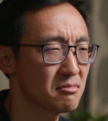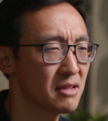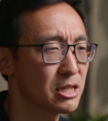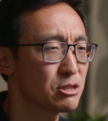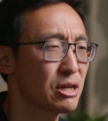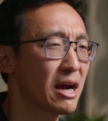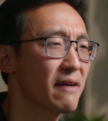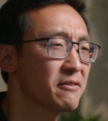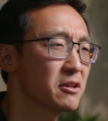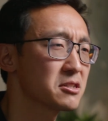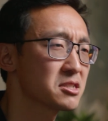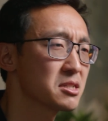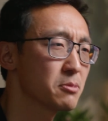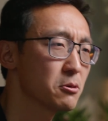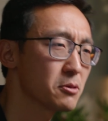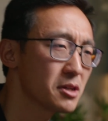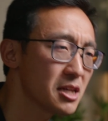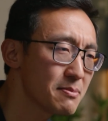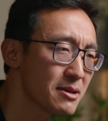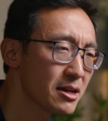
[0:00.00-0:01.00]
They drop a
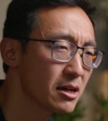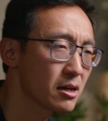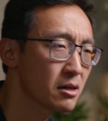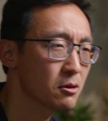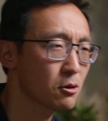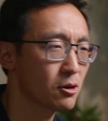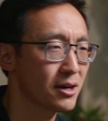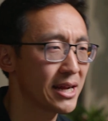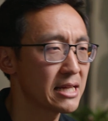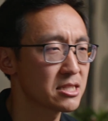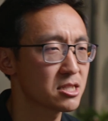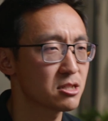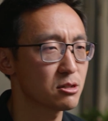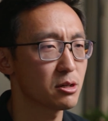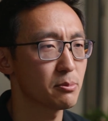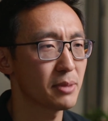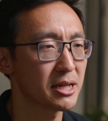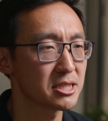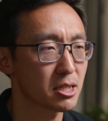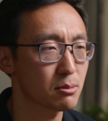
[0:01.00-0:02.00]
simple email or answer
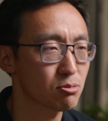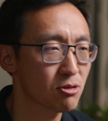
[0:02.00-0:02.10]
a basic